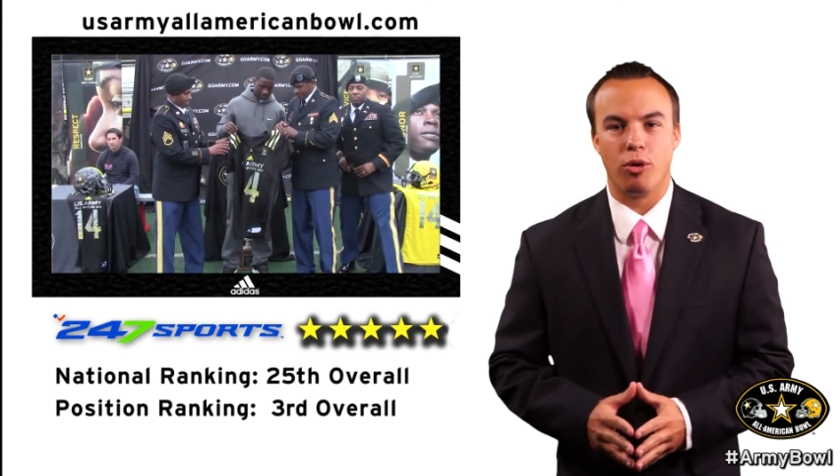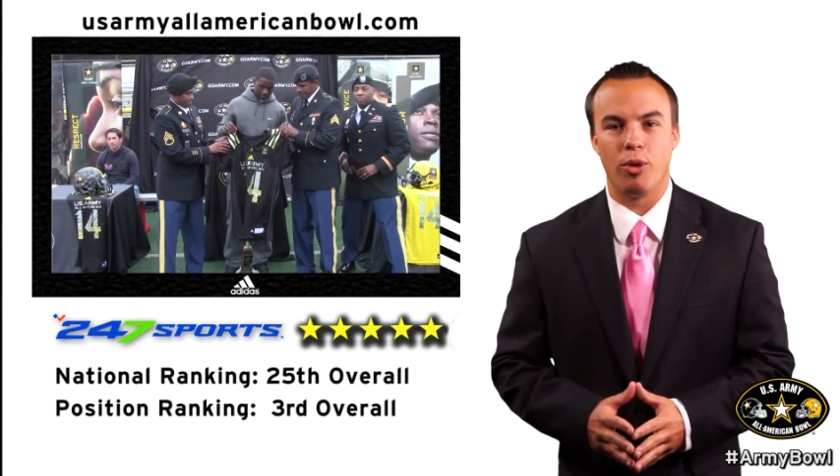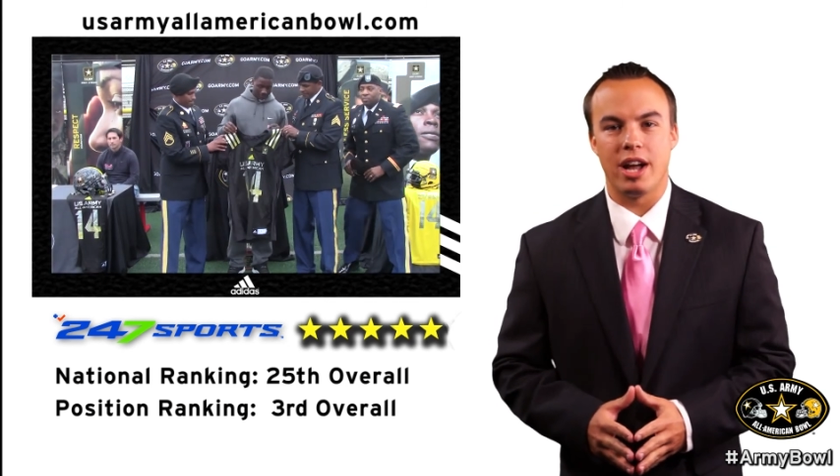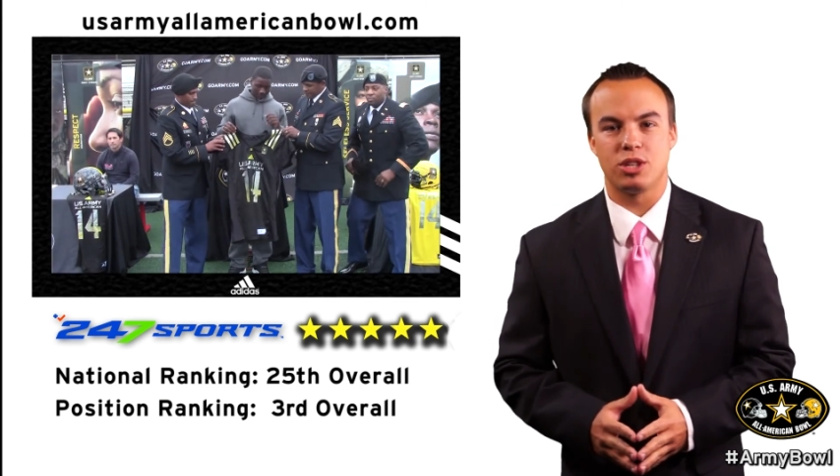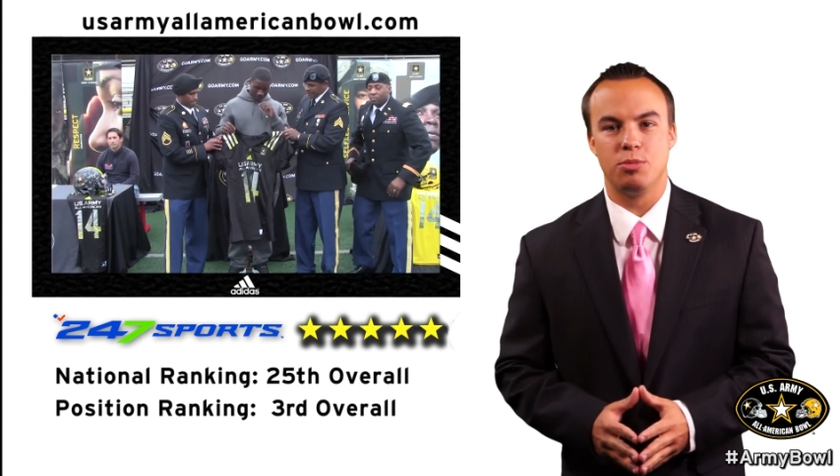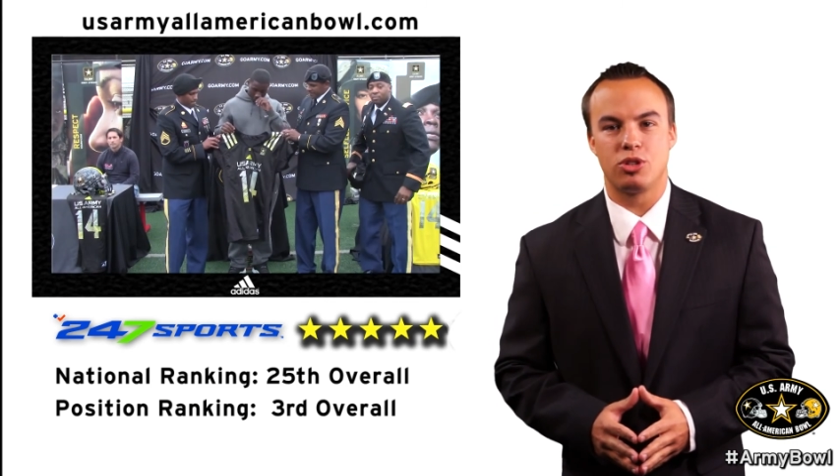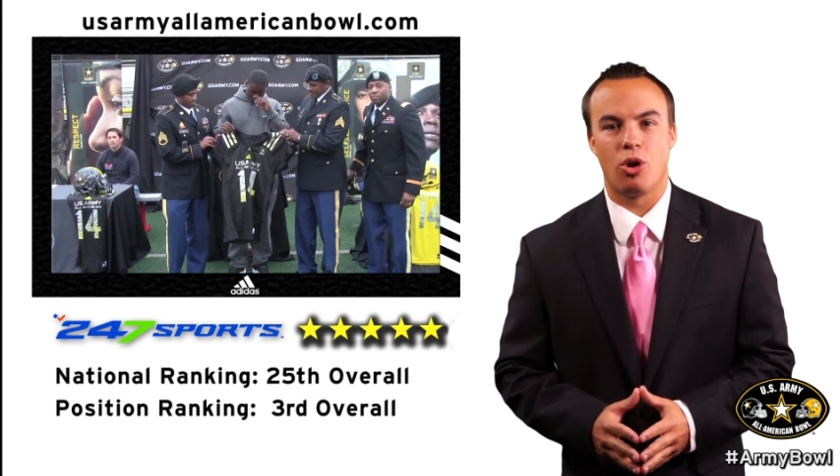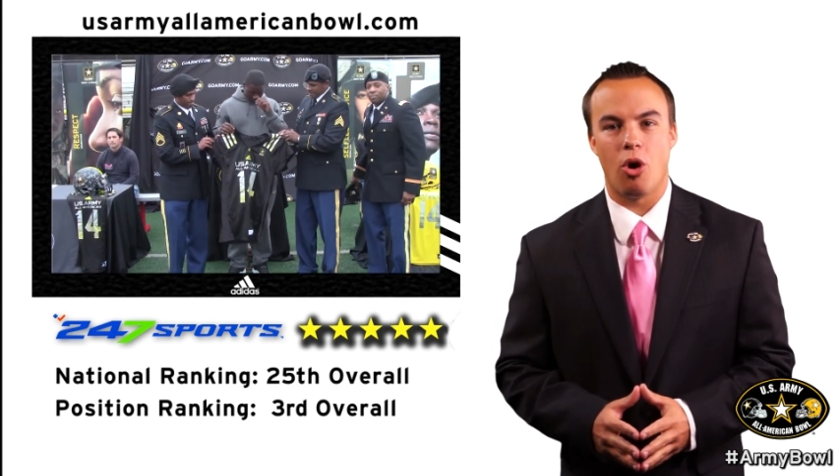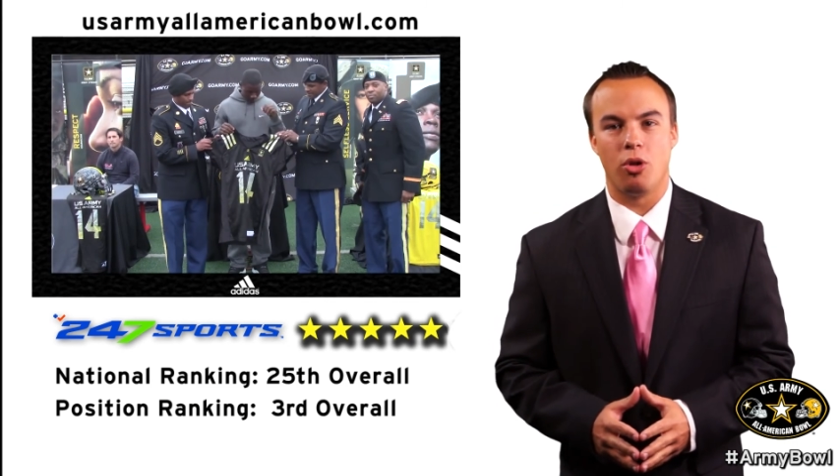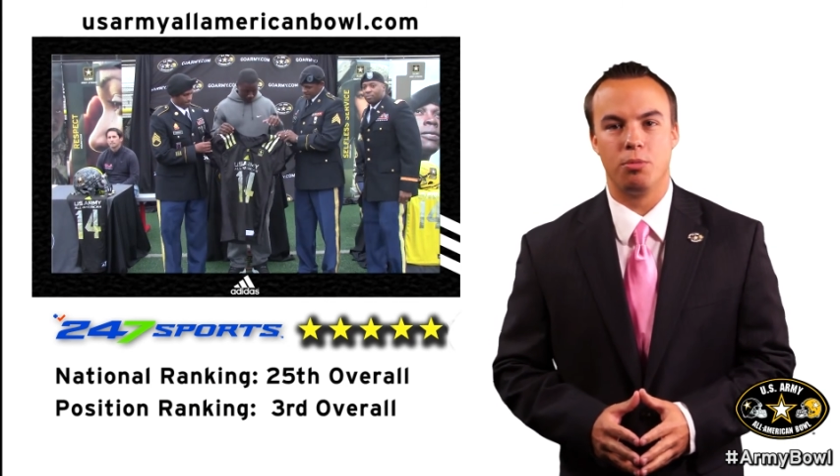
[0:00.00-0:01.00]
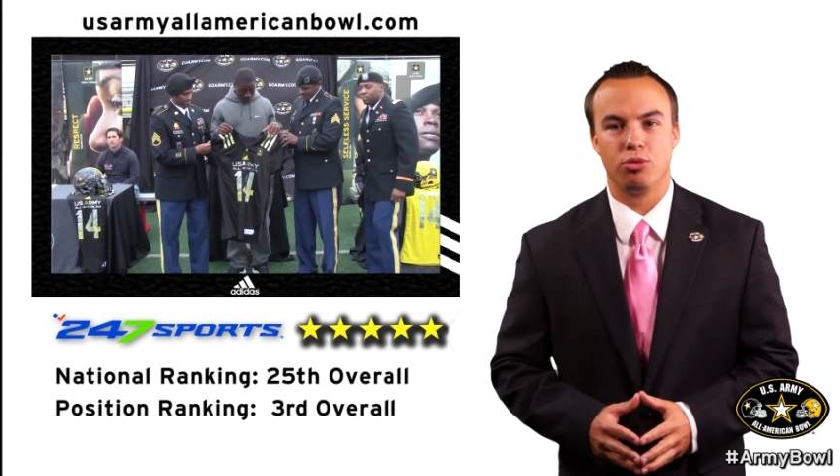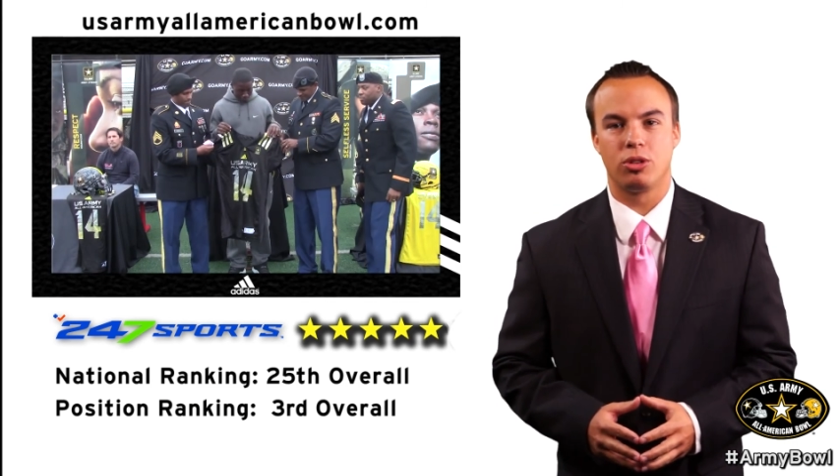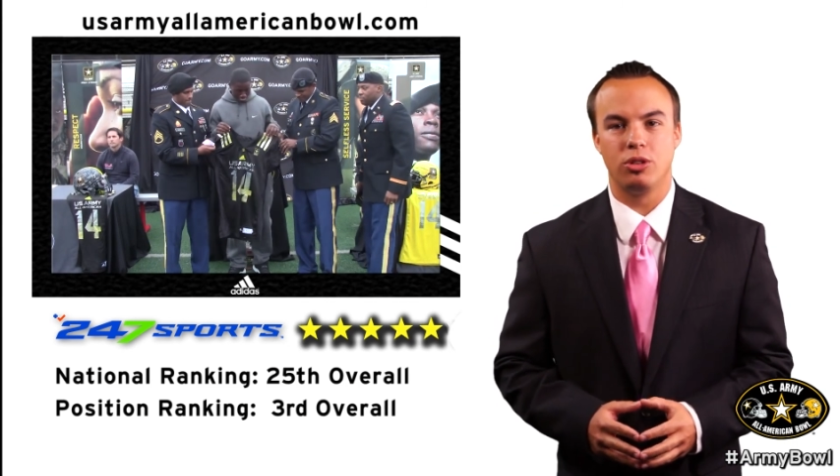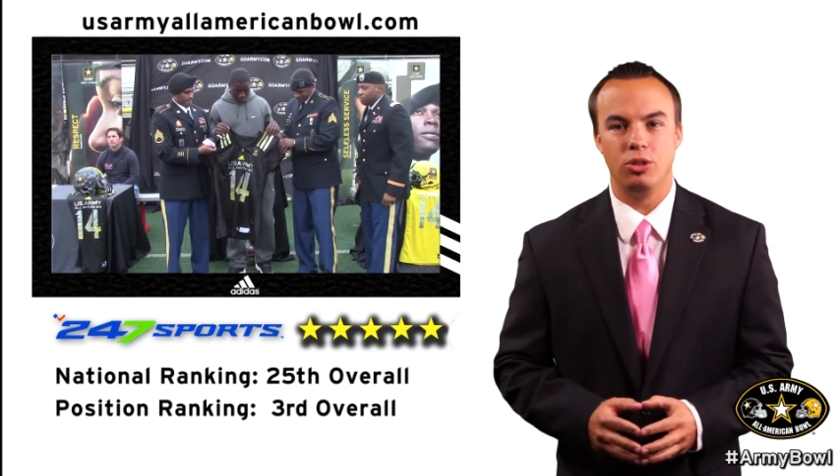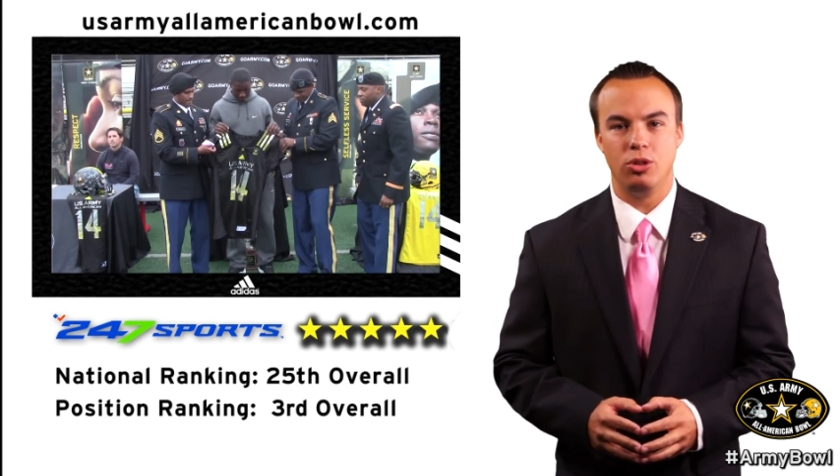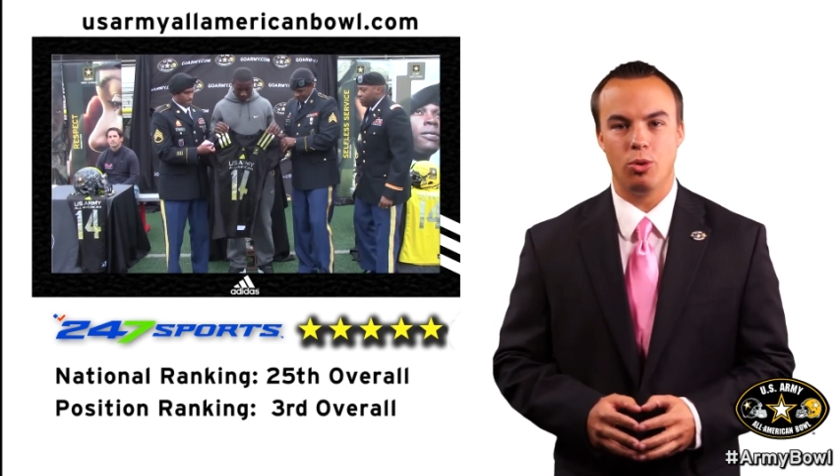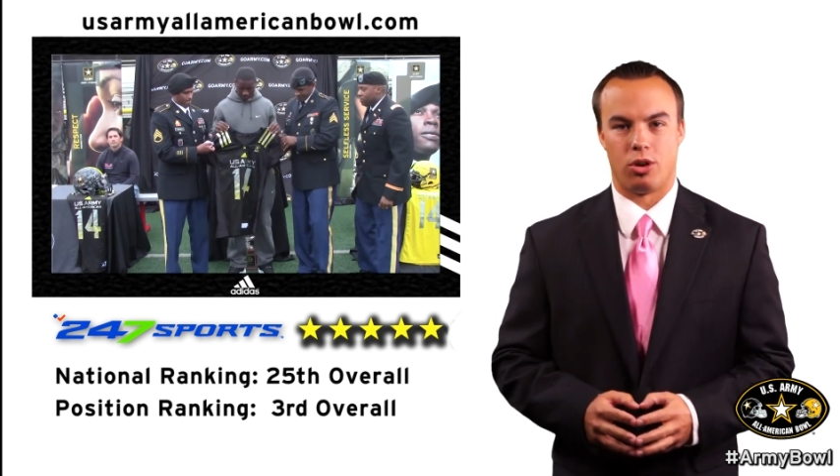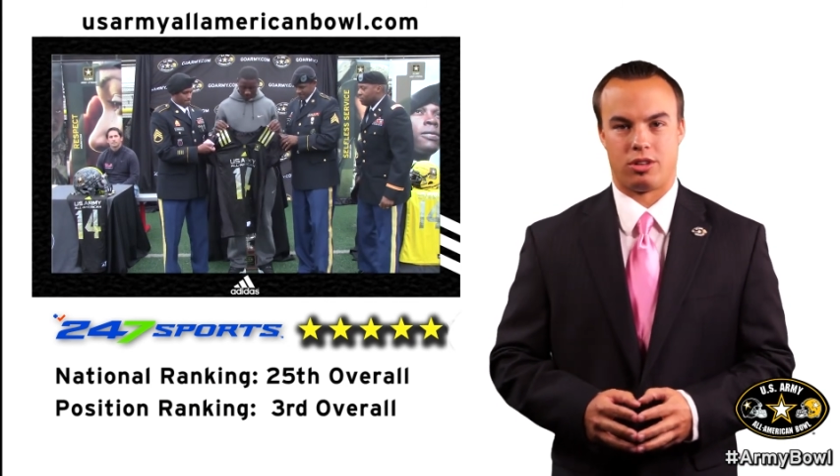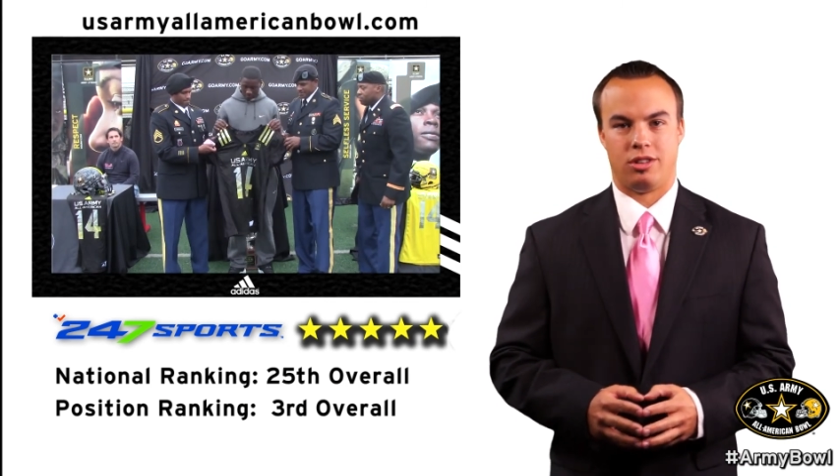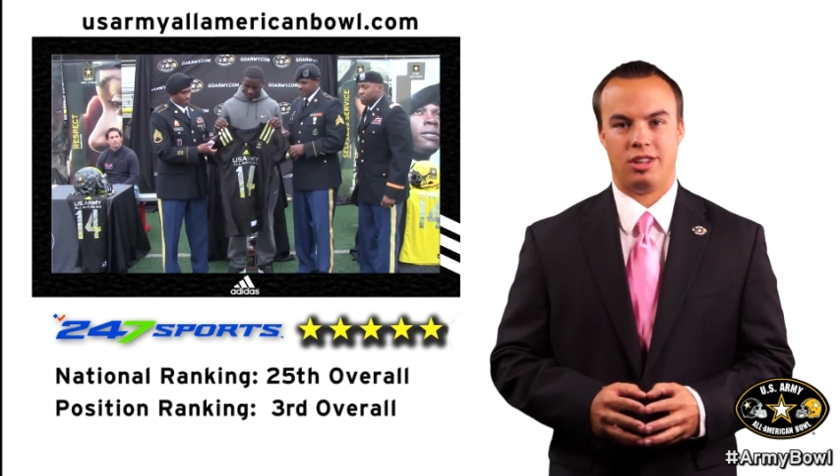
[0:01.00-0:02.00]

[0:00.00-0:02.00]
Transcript: Erasmus Hall in Brooklyn, New York.